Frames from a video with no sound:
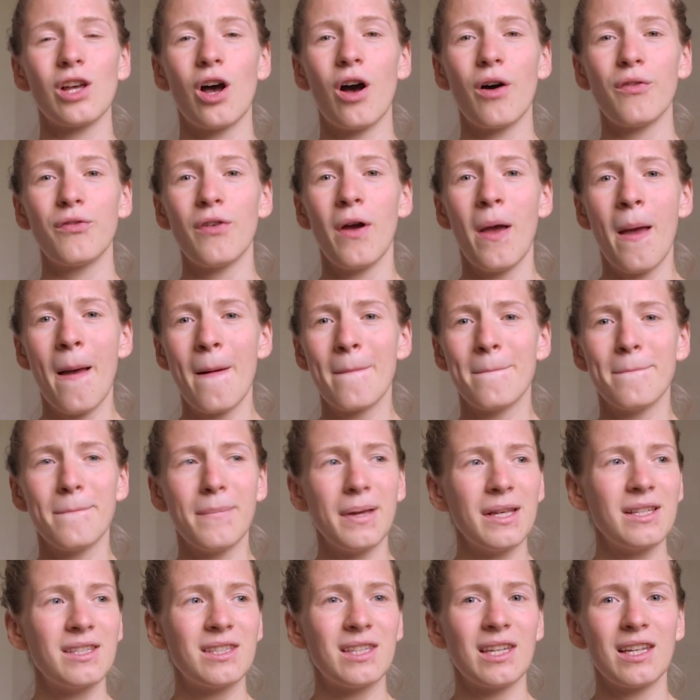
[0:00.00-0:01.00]
of
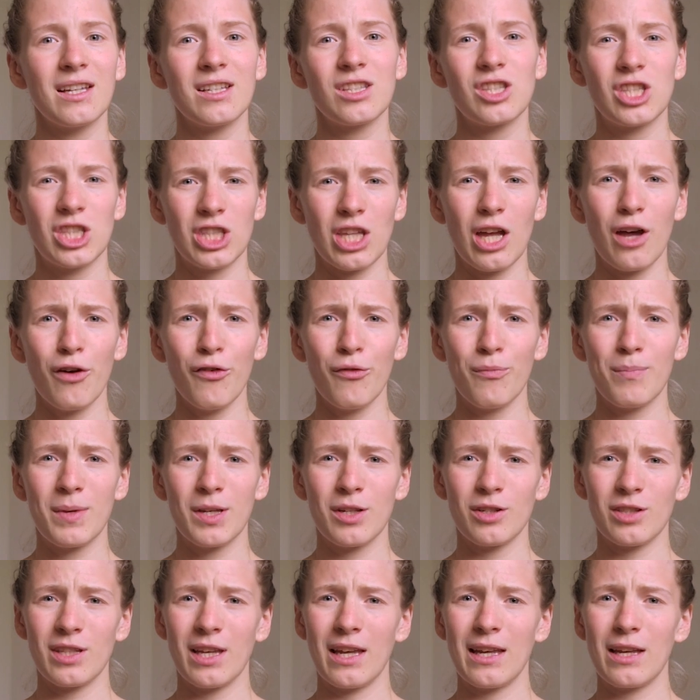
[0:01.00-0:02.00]
missing stuff,
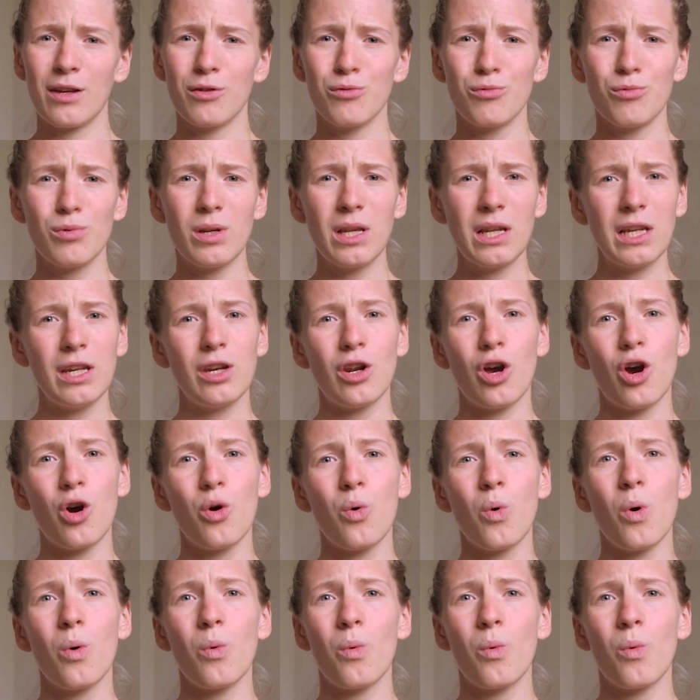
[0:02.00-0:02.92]
because I really know